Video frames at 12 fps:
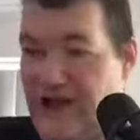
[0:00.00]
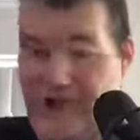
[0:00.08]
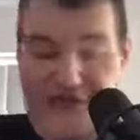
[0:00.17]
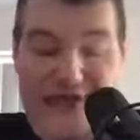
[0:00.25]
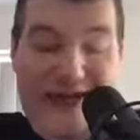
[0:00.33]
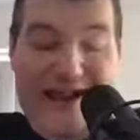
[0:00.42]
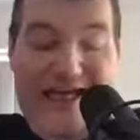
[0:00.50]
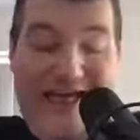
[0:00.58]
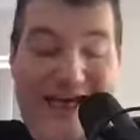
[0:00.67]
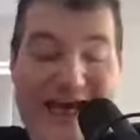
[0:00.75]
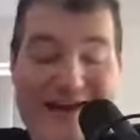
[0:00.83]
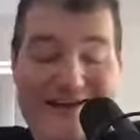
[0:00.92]
Thought I
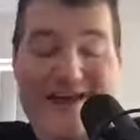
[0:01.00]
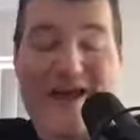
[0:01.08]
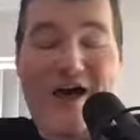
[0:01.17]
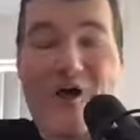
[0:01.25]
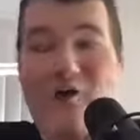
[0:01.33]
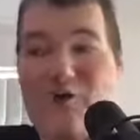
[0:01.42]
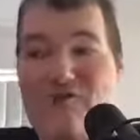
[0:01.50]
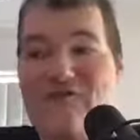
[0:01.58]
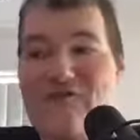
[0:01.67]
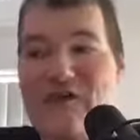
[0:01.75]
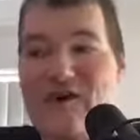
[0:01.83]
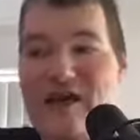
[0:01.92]
had no
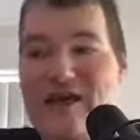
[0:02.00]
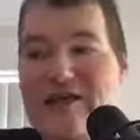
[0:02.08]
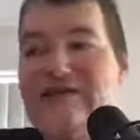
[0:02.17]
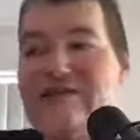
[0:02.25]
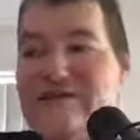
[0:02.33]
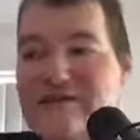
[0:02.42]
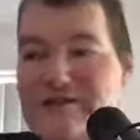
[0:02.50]
voice,